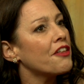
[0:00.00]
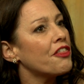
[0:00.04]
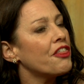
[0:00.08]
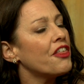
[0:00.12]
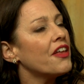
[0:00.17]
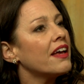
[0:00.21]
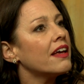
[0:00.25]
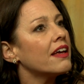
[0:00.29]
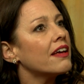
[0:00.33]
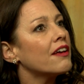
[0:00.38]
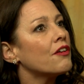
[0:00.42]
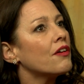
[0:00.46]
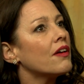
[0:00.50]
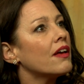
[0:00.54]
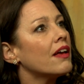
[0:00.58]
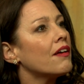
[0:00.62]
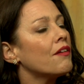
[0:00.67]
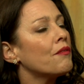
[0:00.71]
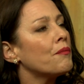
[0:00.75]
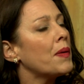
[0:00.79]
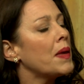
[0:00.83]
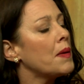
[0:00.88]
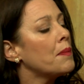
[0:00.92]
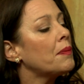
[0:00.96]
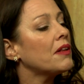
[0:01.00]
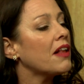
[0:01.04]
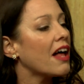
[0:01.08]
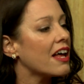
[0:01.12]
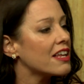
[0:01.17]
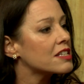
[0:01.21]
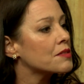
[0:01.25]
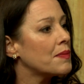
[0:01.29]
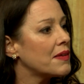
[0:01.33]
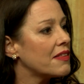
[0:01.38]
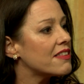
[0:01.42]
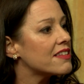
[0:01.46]
think people
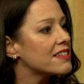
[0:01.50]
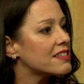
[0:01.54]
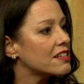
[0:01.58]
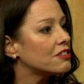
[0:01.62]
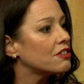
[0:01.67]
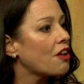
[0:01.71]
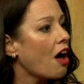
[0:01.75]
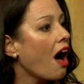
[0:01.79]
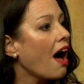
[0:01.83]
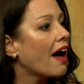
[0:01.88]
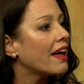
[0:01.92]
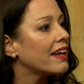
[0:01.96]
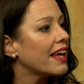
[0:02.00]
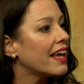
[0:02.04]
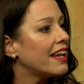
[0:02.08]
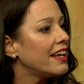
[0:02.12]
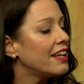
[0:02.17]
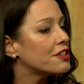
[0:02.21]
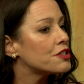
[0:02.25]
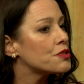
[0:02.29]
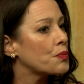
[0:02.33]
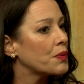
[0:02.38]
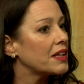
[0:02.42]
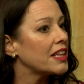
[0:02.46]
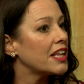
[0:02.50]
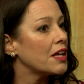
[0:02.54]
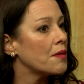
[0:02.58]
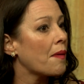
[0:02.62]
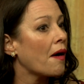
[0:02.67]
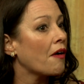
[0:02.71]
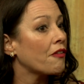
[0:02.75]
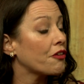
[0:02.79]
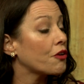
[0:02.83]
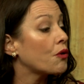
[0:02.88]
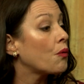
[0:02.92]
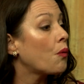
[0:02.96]
ask me this a lot, and it's really
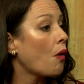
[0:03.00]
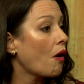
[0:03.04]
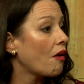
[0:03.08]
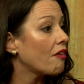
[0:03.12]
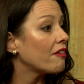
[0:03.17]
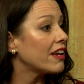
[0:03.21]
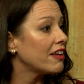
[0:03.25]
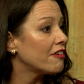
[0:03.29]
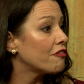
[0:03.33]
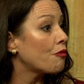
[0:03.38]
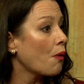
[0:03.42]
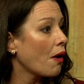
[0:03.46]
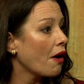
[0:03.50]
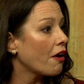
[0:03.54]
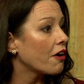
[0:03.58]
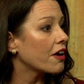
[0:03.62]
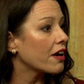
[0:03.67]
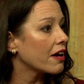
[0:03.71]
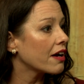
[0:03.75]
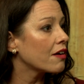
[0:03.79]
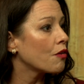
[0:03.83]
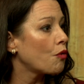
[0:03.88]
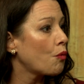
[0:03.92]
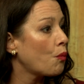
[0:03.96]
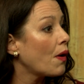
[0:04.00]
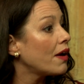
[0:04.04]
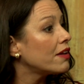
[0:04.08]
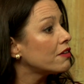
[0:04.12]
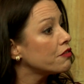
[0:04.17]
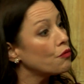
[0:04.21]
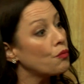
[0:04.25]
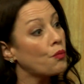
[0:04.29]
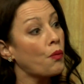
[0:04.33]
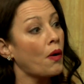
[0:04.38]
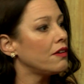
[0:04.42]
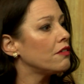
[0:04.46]
about the quality of work. What
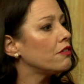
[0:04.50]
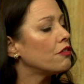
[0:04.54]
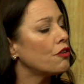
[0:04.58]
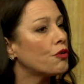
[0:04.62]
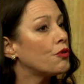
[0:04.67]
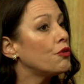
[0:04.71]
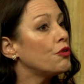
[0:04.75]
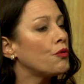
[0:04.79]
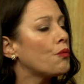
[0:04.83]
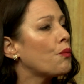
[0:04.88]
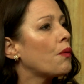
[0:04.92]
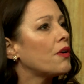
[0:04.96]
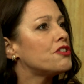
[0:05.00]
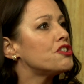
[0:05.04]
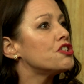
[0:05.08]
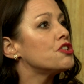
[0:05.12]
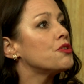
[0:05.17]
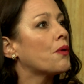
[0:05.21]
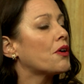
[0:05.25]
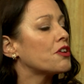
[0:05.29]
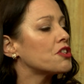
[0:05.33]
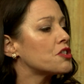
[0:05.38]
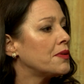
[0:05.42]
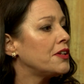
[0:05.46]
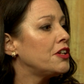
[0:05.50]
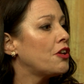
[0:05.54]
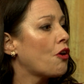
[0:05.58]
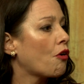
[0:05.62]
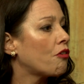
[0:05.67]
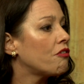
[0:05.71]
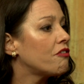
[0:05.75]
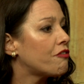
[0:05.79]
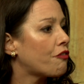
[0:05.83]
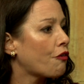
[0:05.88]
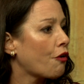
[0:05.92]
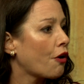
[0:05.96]
do you want to be
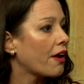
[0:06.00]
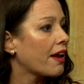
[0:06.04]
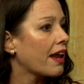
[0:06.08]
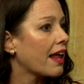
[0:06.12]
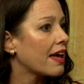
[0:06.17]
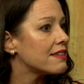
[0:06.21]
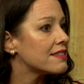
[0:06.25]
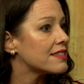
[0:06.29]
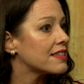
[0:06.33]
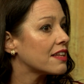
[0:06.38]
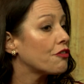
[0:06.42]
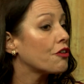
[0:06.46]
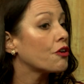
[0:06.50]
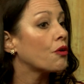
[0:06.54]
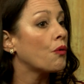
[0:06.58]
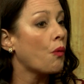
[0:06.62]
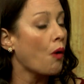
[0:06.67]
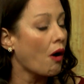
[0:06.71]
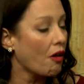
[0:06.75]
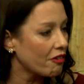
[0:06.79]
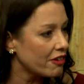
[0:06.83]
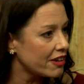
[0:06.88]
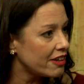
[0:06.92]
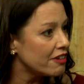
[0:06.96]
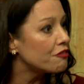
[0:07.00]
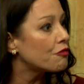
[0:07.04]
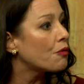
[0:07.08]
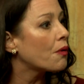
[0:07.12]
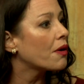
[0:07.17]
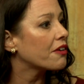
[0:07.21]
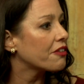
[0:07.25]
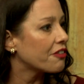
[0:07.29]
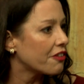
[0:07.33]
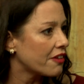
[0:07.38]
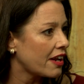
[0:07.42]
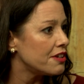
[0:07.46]
known for? And I said the quality of
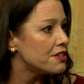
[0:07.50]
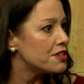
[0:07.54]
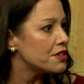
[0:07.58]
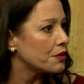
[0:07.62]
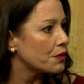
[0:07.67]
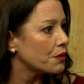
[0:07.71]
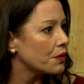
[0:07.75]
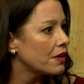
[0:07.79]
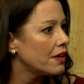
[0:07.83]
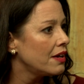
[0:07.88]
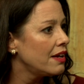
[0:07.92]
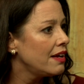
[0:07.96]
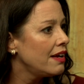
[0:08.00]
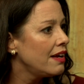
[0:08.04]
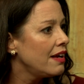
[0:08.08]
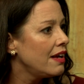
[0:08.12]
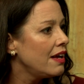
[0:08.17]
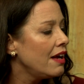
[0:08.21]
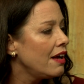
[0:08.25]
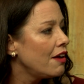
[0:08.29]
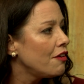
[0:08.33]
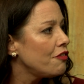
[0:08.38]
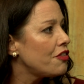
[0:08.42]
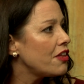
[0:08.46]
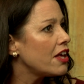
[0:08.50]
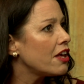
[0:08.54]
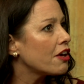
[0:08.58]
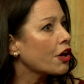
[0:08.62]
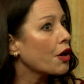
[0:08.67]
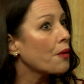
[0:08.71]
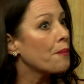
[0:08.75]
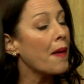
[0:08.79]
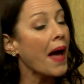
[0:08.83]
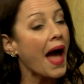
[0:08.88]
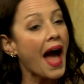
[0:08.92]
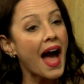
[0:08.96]
work that I do. The
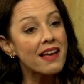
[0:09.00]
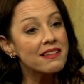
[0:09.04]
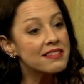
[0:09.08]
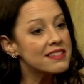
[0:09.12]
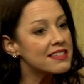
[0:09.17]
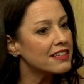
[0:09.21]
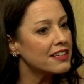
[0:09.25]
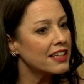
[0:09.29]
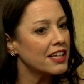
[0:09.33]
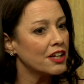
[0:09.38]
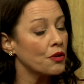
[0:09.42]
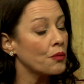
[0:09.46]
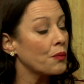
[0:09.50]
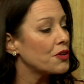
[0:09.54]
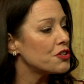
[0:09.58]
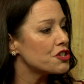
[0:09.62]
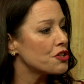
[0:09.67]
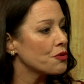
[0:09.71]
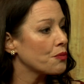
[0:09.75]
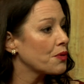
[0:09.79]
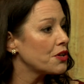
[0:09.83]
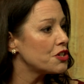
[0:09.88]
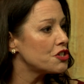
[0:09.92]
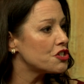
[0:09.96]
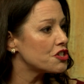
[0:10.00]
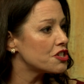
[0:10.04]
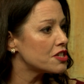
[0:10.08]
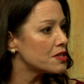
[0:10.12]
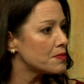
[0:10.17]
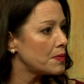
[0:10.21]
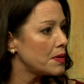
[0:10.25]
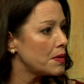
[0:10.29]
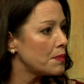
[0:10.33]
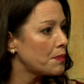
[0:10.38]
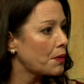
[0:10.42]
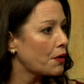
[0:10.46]
capacity in which it reaches
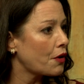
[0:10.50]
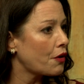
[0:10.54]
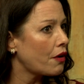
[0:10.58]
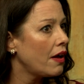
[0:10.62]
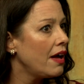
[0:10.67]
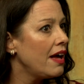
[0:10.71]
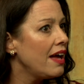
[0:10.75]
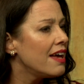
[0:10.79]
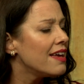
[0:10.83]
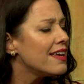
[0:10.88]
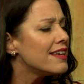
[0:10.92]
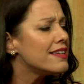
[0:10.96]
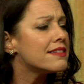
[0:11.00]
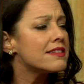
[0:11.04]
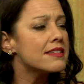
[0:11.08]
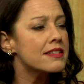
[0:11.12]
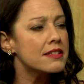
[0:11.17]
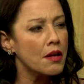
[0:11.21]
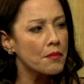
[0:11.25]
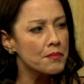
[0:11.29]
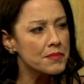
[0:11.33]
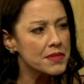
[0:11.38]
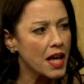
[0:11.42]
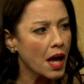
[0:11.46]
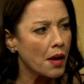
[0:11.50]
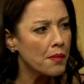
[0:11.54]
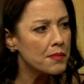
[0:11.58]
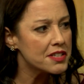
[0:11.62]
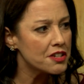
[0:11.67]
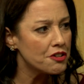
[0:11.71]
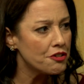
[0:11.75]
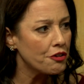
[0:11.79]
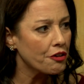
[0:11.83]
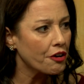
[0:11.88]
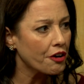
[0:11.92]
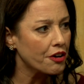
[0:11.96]
people is sometimes
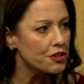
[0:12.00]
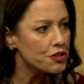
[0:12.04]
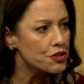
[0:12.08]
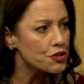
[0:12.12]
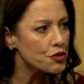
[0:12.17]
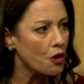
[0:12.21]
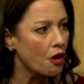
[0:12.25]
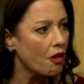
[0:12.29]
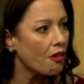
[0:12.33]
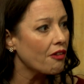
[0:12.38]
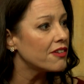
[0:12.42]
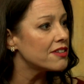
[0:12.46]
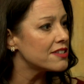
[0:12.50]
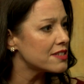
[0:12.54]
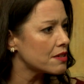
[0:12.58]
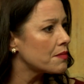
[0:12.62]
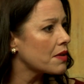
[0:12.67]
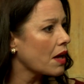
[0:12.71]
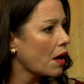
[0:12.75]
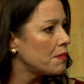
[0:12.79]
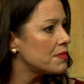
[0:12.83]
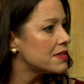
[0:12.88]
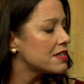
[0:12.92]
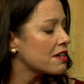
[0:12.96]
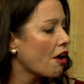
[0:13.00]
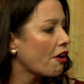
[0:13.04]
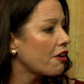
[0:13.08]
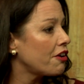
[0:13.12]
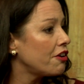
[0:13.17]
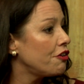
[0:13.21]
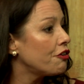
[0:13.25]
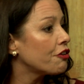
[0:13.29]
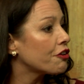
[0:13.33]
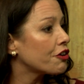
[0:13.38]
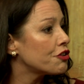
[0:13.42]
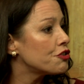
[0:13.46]
in your control and sometimes not
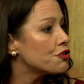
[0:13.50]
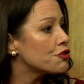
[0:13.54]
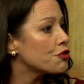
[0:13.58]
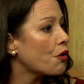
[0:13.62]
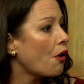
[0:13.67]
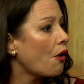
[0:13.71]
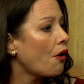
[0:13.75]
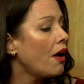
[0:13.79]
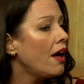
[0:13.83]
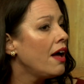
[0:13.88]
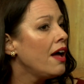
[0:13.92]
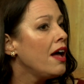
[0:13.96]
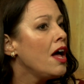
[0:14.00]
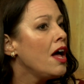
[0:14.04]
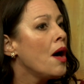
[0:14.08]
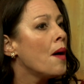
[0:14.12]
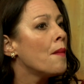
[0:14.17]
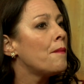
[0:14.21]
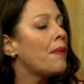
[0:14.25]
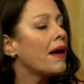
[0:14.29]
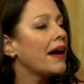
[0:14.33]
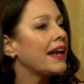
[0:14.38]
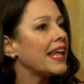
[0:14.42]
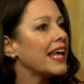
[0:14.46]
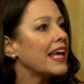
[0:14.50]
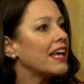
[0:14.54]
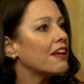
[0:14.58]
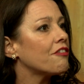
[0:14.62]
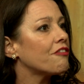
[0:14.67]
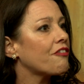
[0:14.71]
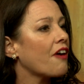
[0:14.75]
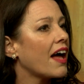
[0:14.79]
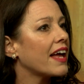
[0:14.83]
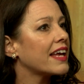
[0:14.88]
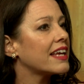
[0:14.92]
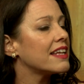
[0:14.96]
in your control. But
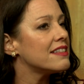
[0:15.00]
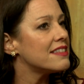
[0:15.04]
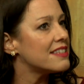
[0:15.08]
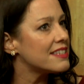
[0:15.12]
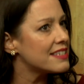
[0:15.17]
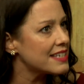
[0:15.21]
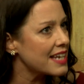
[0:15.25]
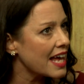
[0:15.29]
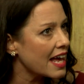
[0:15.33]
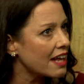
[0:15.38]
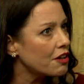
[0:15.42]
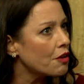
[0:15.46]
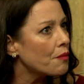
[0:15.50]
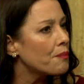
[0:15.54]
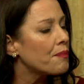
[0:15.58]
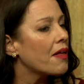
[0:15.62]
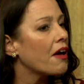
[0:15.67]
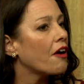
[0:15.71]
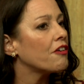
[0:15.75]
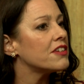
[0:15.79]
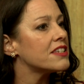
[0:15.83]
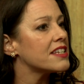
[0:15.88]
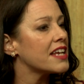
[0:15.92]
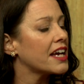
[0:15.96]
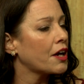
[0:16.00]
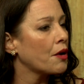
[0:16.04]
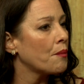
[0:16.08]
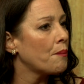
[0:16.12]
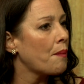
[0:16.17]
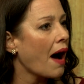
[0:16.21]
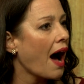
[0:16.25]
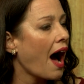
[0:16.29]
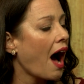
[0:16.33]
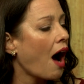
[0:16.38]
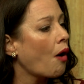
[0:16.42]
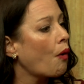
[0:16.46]
if I can stand up there and take a
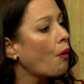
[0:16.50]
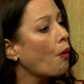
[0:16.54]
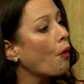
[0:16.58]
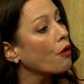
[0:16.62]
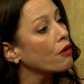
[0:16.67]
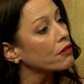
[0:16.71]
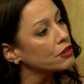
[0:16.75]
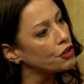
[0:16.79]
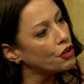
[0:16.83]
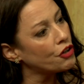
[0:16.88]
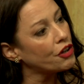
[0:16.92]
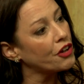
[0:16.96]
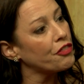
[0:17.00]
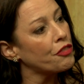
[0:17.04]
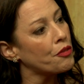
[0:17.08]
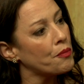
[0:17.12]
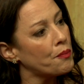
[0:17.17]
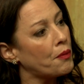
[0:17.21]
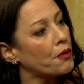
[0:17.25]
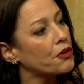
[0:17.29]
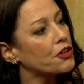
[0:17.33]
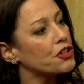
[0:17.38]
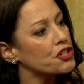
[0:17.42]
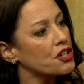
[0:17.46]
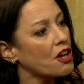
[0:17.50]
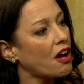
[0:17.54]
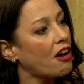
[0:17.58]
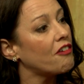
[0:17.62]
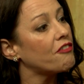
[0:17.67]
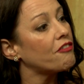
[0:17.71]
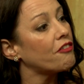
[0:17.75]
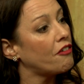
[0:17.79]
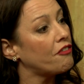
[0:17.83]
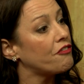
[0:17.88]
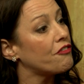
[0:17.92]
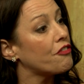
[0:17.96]
bow or look at the
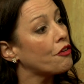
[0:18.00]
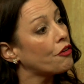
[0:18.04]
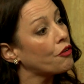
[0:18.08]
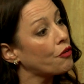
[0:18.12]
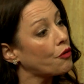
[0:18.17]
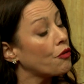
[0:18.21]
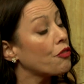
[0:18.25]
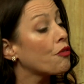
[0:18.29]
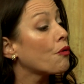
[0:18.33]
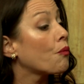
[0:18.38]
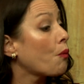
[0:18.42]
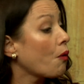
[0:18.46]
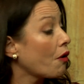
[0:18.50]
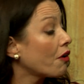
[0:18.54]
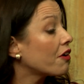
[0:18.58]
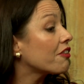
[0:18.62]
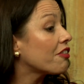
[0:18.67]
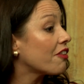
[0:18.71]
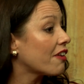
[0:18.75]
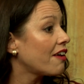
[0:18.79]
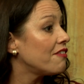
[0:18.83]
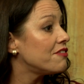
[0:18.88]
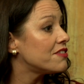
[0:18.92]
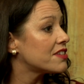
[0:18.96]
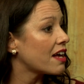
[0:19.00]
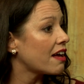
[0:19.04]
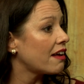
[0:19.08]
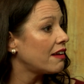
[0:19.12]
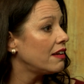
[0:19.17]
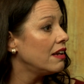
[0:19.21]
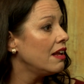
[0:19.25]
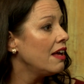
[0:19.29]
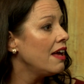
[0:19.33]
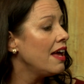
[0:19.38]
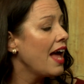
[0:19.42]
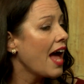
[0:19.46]
bookshelf of the work that I've
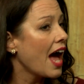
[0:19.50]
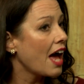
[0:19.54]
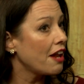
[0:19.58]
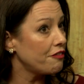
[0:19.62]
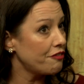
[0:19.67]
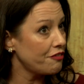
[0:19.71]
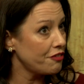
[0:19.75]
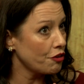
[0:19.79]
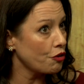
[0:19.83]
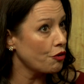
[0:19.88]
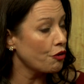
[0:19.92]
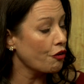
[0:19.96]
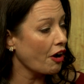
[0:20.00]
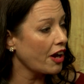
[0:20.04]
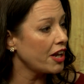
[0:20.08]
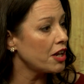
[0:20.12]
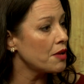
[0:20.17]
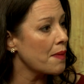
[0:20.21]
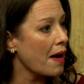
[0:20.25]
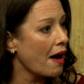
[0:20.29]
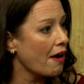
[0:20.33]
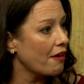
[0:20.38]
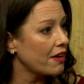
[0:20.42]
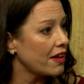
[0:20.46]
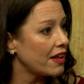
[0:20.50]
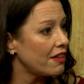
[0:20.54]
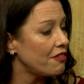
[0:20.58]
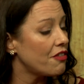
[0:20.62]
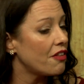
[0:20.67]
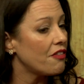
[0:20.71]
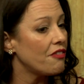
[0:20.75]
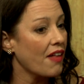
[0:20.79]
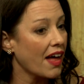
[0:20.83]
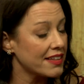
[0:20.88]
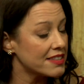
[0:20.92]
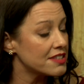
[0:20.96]
done and feel great about it,
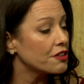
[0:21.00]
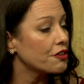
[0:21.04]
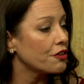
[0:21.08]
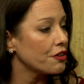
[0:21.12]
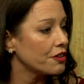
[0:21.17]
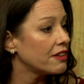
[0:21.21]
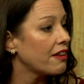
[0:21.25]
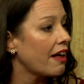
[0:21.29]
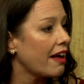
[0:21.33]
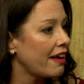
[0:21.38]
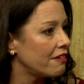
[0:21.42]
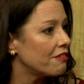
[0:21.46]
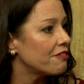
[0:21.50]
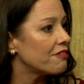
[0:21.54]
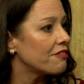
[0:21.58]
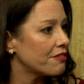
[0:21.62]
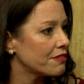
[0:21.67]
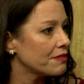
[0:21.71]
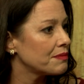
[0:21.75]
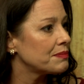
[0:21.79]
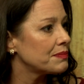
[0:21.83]
then that's a good life.